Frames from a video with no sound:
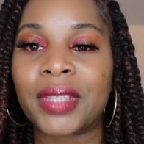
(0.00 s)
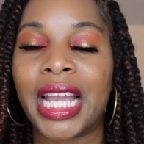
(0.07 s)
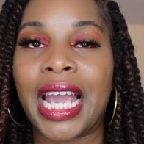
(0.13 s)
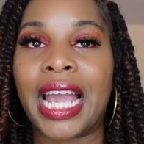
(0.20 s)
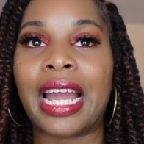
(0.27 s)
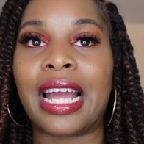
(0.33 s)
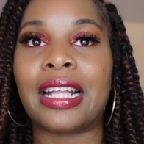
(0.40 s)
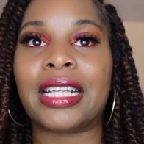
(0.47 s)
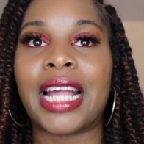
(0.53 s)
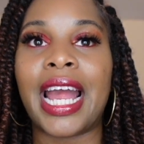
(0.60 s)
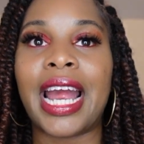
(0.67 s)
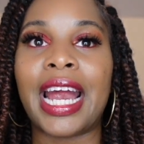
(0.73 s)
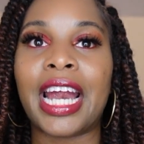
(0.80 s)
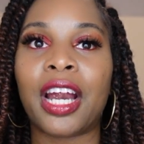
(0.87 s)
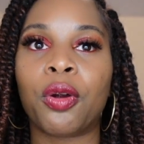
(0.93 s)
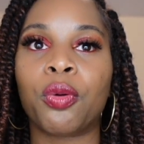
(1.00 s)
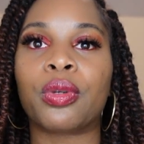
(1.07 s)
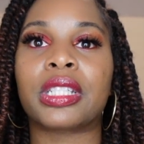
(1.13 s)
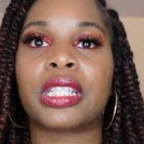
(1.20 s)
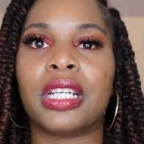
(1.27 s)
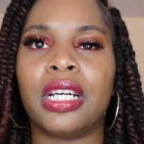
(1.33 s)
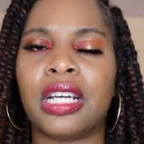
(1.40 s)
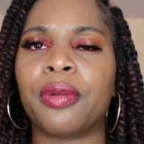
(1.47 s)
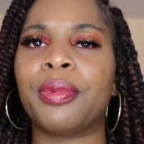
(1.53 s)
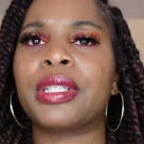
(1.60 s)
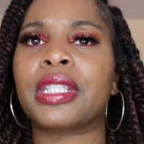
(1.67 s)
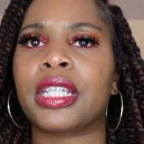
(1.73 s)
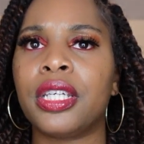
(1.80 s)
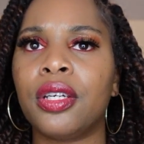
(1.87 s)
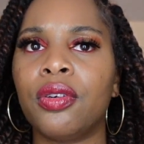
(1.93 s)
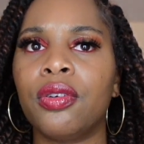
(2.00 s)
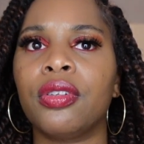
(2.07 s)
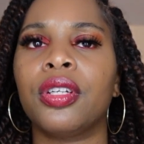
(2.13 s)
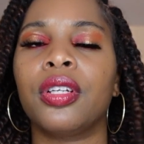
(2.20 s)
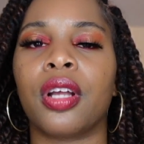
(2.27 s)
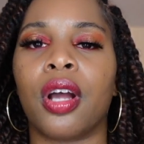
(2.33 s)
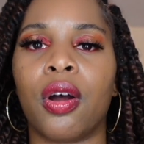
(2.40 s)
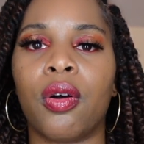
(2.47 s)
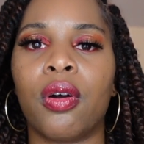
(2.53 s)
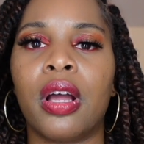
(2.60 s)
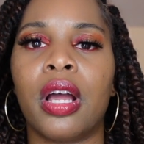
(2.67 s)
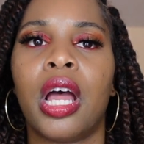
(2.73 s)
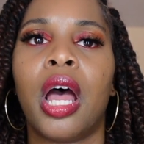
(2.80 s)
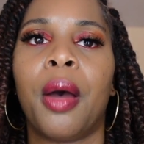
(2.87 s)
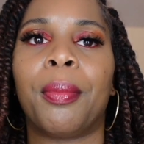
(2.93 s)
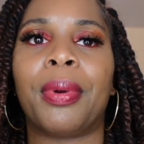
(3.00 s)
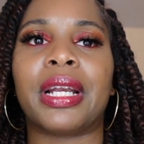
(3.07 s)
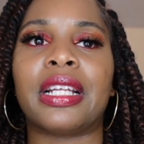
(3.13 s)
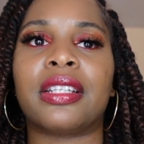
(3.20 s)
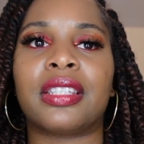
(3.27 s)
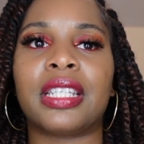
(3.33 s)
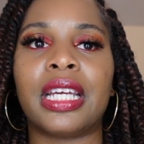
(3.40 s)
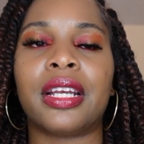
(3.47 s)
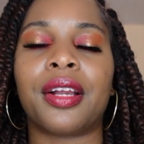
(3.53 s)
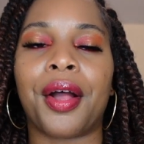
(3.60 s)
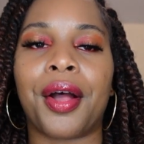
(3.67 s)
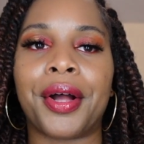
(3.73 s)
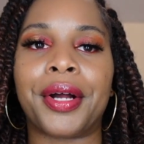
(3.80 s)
And that hair was good. It was cute, you know, but it did